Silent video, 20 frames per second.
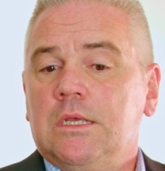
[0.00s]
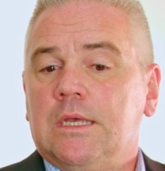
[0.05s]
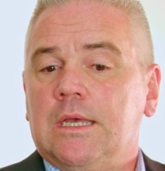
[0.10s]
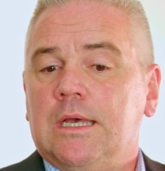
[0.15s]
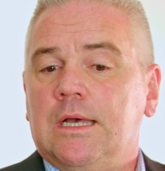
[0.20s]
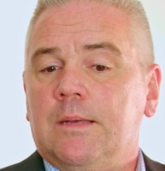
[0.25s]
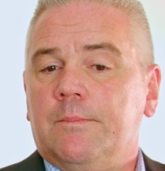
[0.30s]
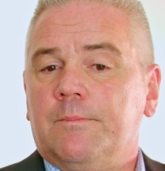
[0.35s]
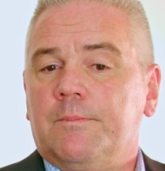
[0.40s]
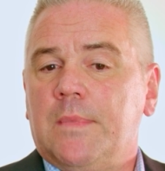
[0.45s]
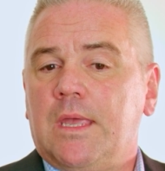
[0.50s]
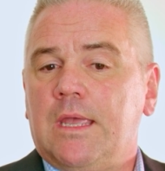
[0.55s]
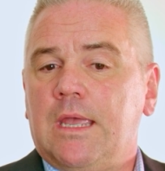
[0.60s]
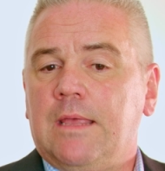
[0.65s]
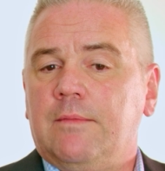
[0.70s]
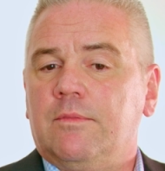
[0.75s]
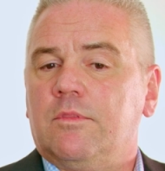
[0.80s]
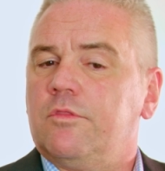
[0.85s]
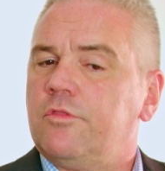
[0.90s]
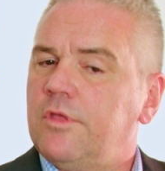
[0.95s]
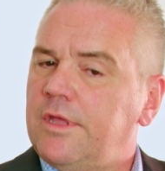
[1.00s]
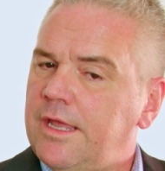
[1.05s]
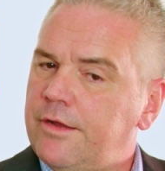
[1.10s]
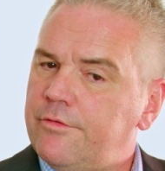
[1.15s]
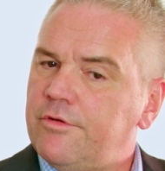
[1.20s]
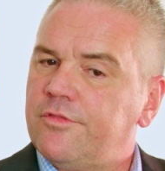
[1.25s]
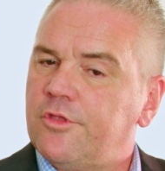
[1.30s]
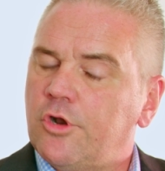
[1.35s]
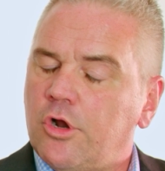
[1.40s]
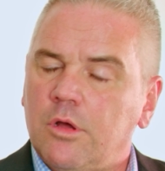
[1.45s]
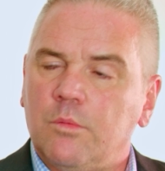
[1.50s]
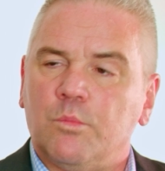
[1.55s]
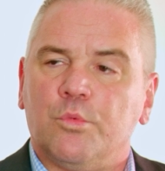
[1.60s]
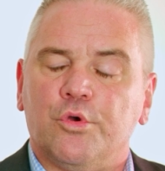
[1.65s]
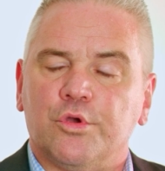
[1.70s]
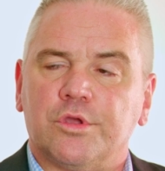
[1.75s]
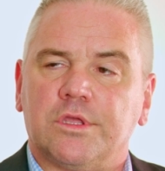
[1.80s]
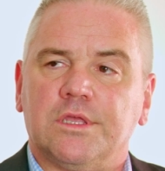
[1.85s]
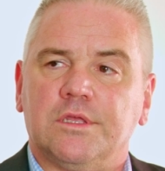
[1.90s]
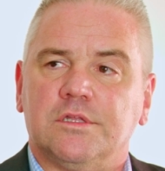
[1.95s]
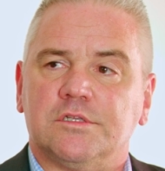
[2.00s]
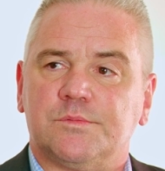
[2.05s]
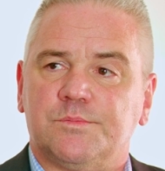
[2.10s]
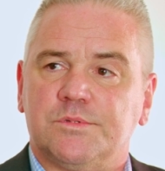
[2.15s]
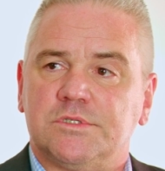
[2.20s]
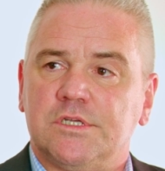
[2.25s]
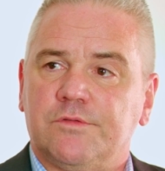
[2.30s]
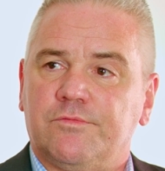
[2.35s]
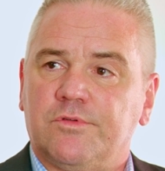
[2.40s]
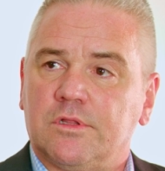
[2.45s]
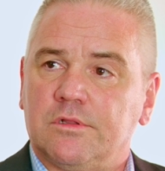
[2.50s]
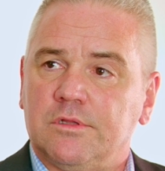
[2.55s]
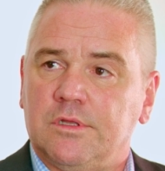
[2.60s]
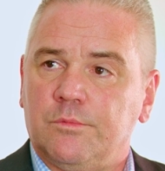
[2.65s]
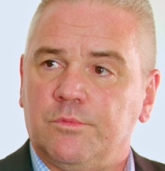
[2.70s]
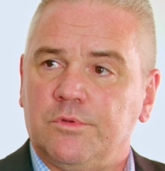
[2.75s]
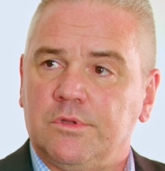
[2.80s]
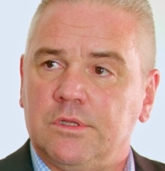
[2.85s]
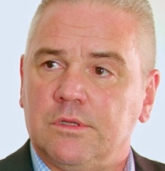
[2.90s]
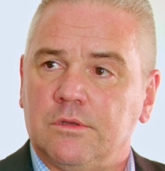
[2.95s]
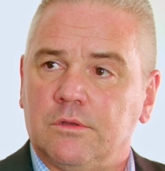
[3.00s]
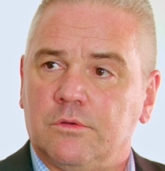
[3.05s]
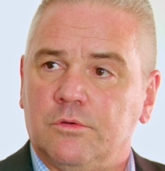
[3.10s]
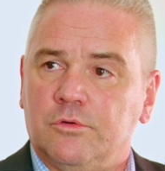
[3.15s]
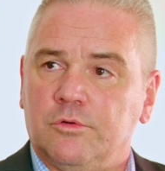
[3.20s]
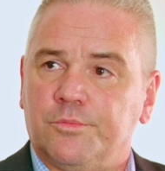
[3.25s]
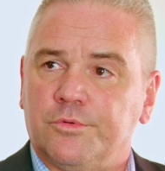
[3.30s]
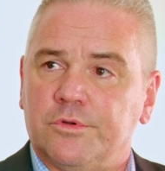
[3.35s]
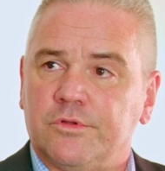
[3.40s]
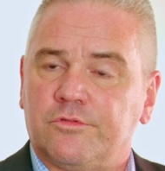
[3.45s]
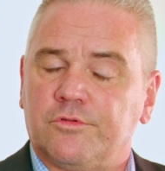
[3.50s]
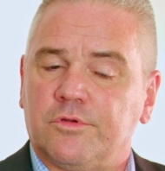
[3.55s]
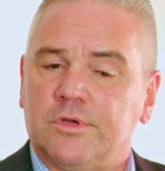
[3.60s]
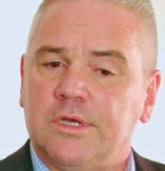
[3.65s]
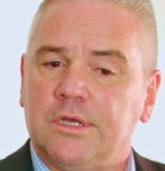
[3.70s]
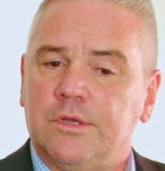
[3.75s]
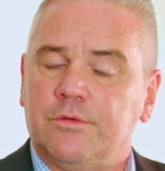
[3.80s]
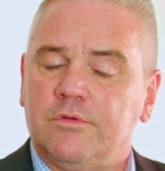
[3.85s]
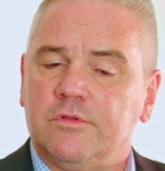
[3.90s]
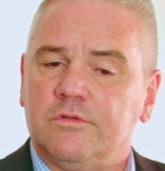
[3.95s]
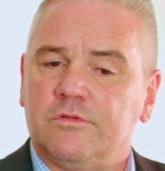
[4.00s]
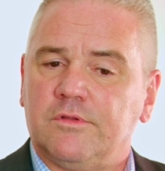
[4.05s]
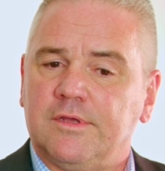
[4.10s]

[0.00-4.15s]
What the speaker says: And the area that I'm working in specifically within corporate Australia